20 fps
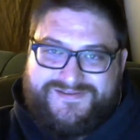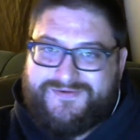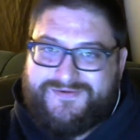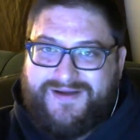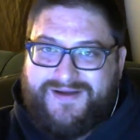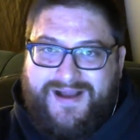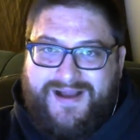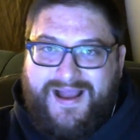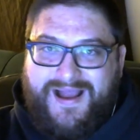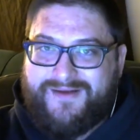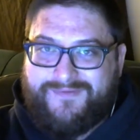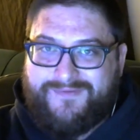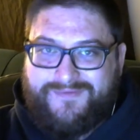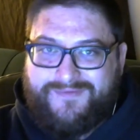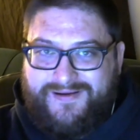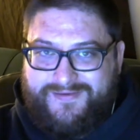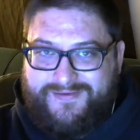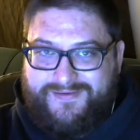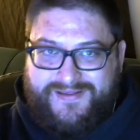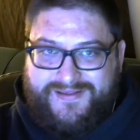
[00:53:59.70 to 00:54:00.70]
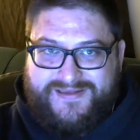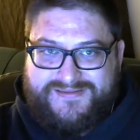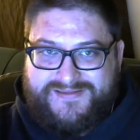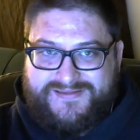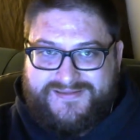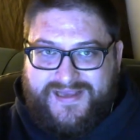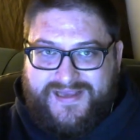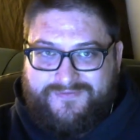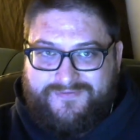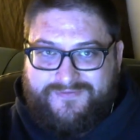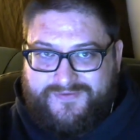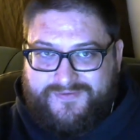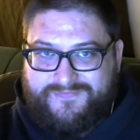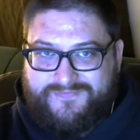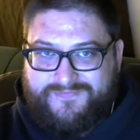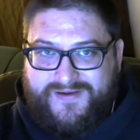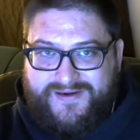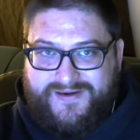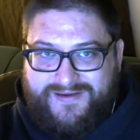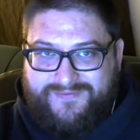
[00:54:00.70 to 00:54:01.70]
I don't. That's like every
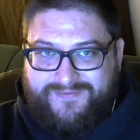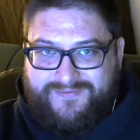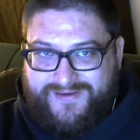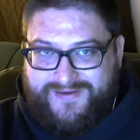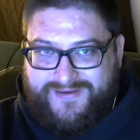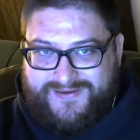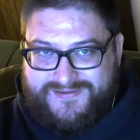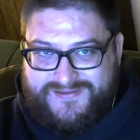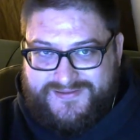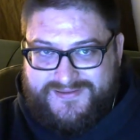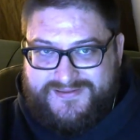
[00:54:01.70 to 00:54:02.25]
fight nowadays.